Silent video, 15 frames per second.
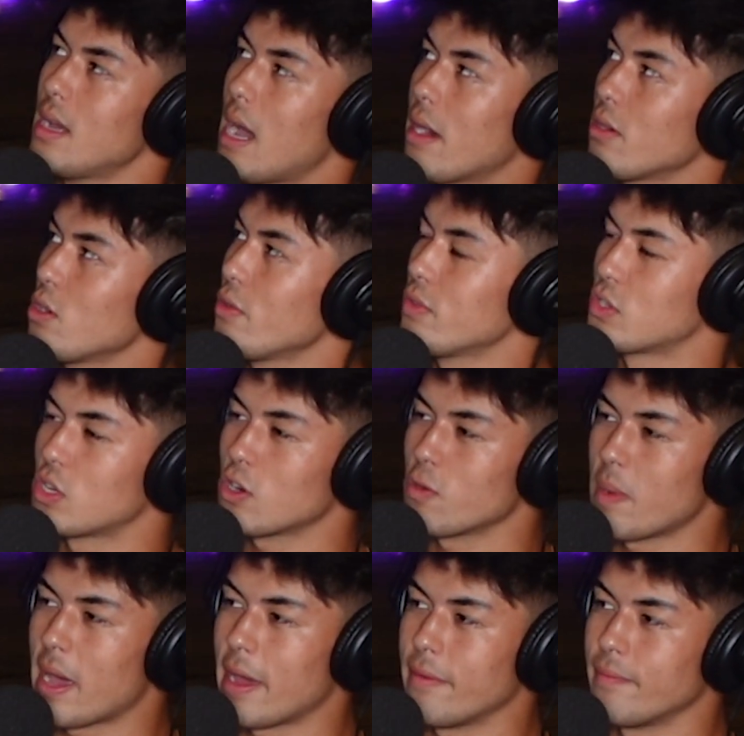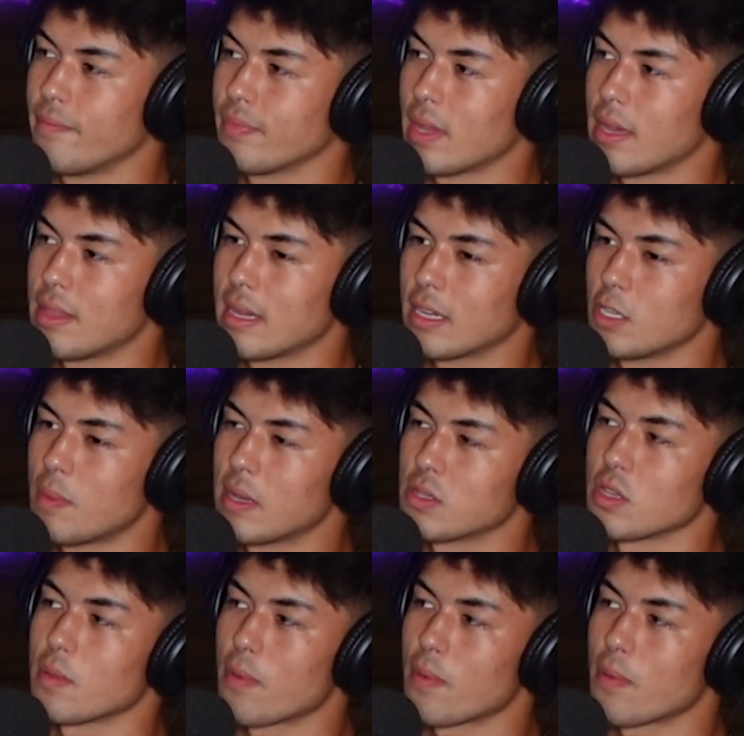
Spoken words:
know if it's good or bad. I think it depends on